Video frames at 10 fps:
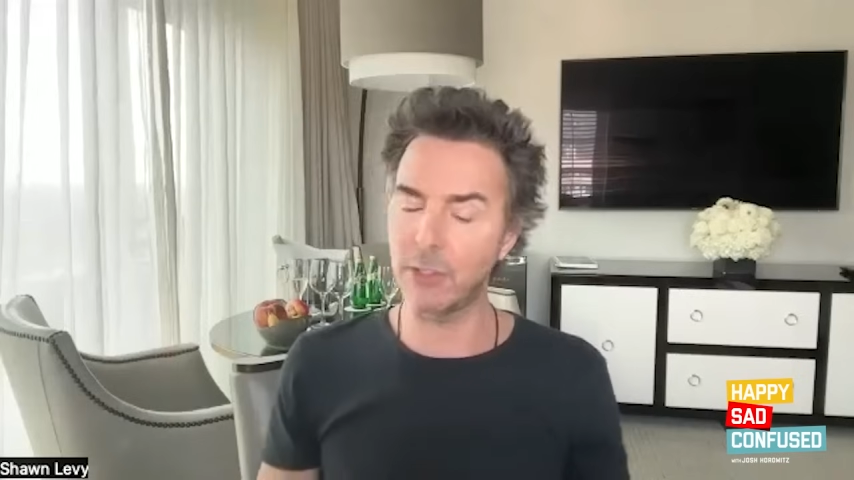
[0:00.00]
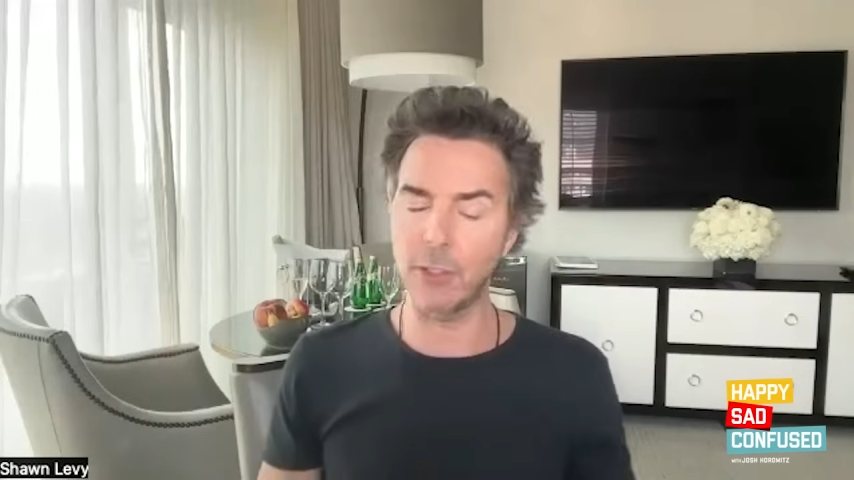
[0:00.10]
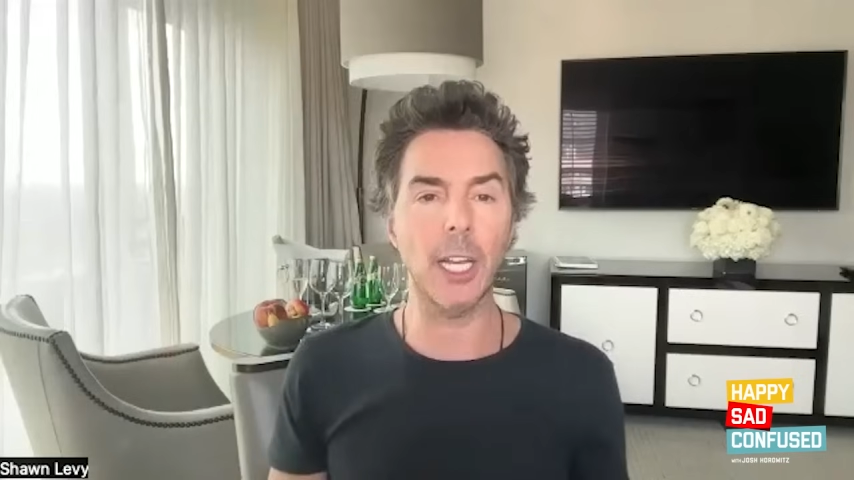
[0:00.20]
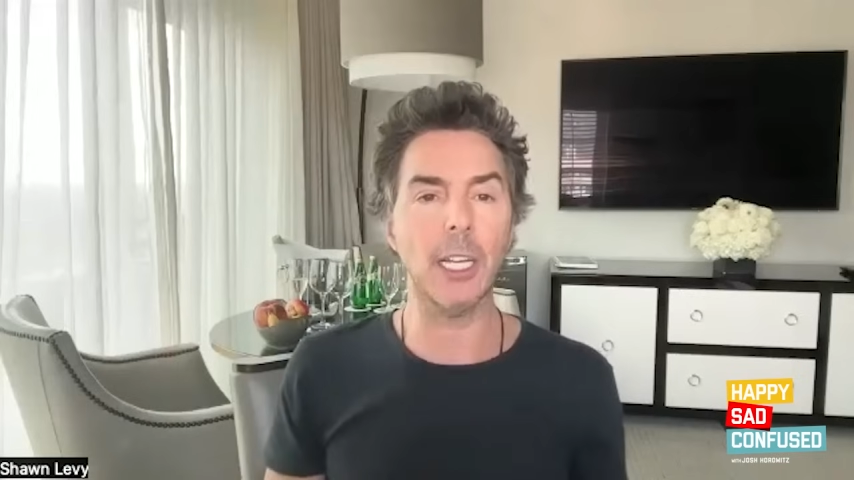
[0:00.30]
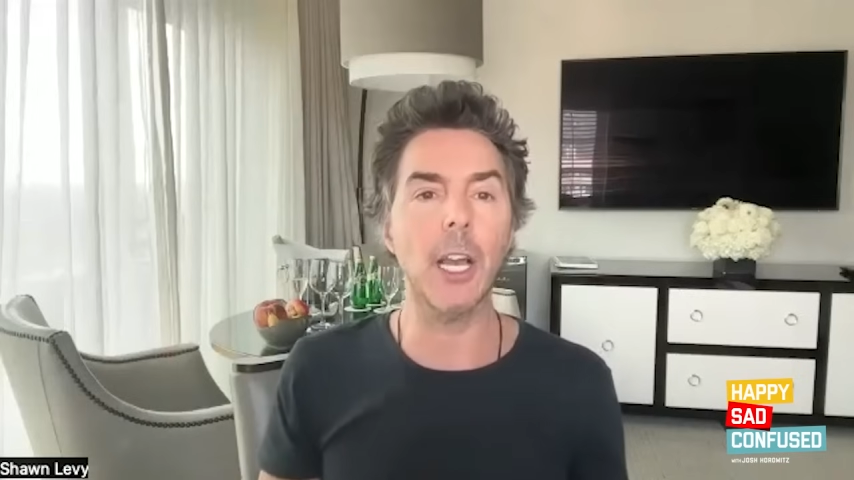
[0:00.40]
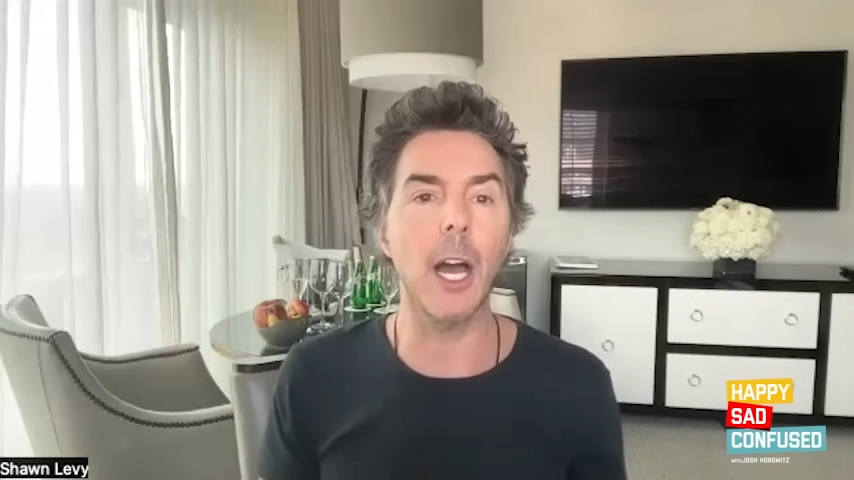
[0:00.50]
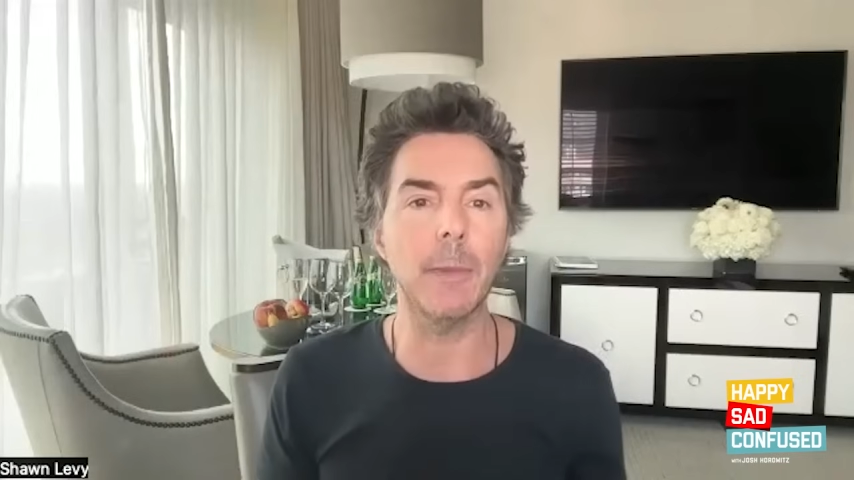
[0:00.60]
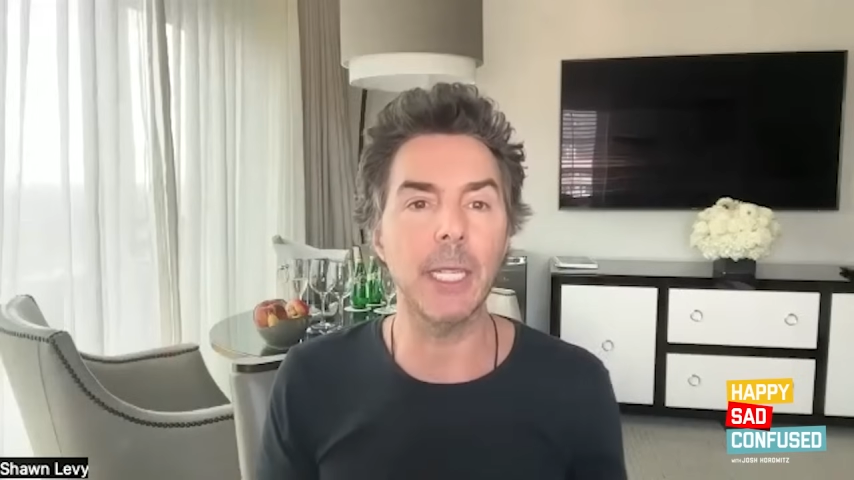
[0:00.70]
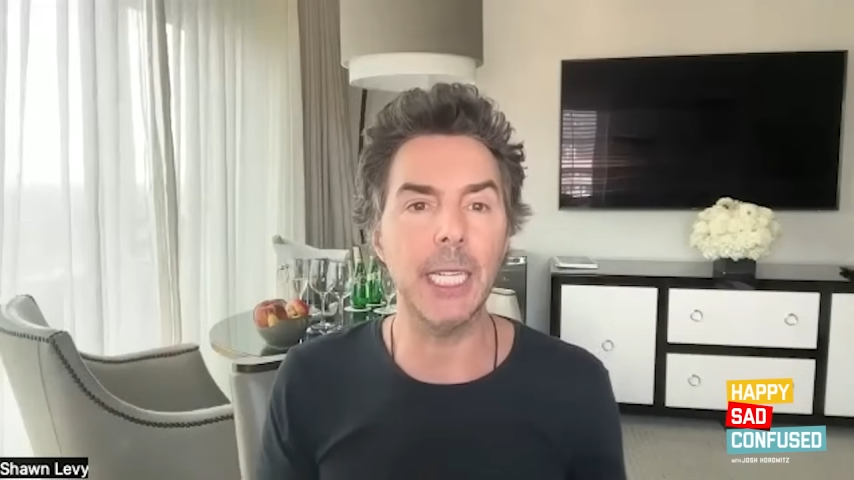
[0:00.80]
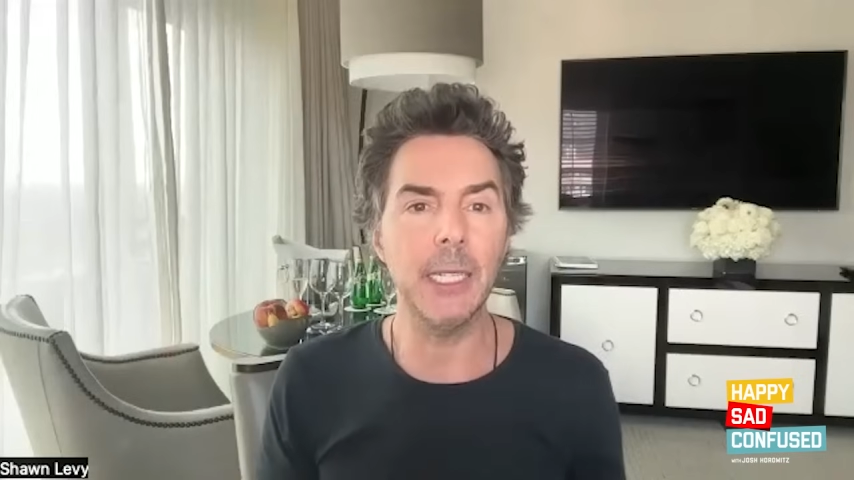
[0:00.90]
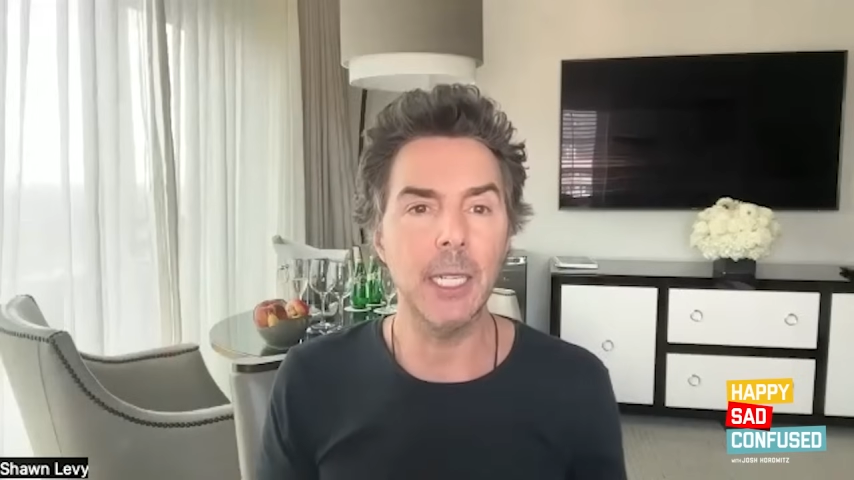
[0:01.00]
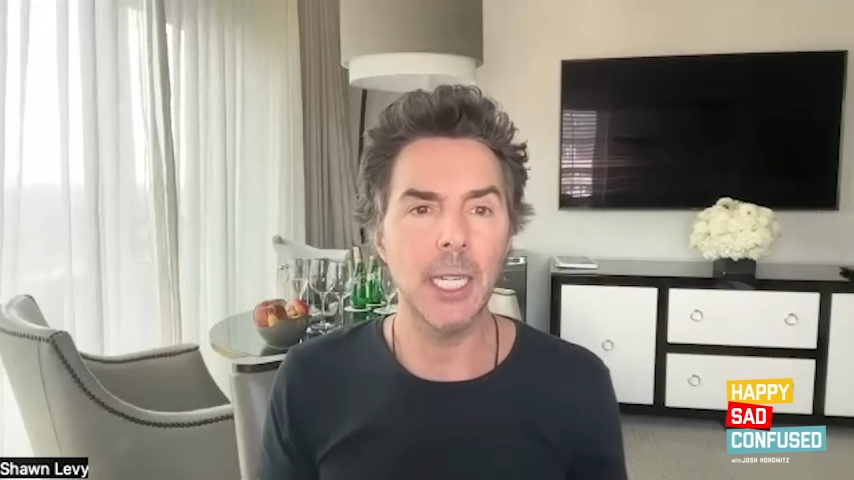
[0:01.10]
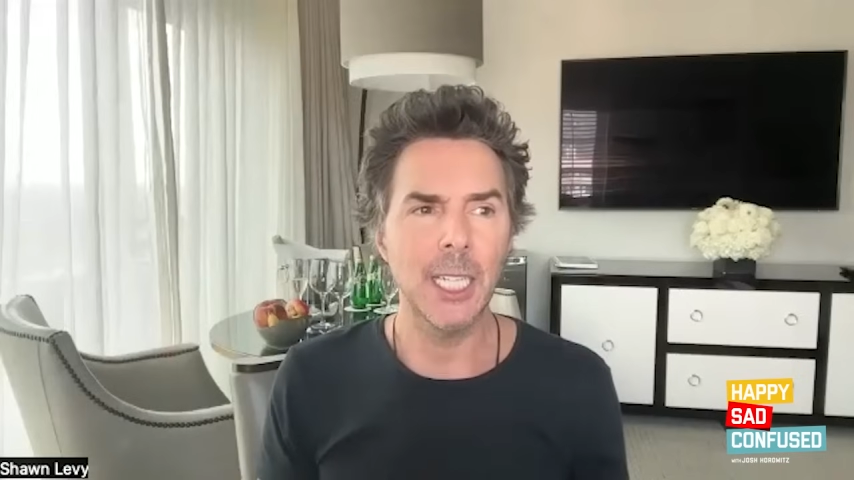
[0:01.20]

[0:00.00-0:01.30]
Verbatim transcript: it's not a comedy,